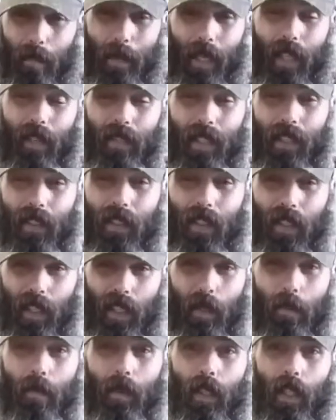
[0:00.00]
about eventually
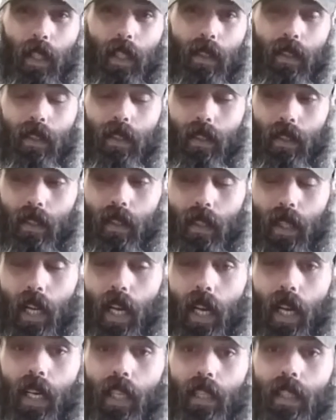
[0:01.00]
upgrading to a
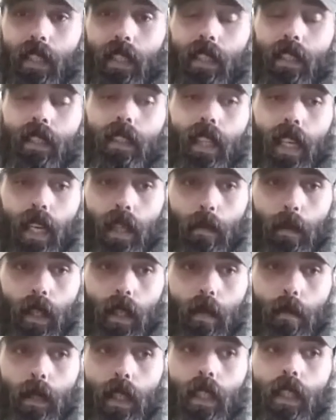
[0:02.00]
Glock
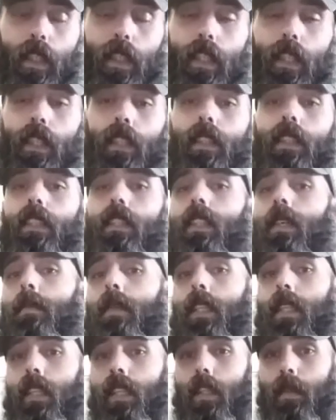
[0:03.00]
9mm,
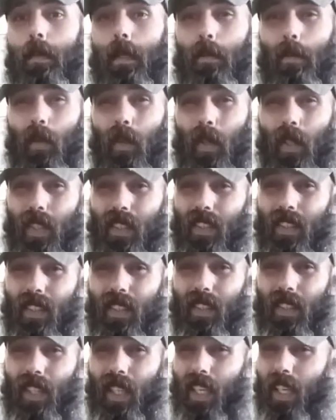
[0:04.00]
something a little bit more
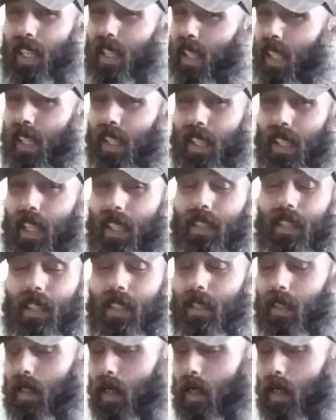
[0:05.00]
concealed carry, like a 19 or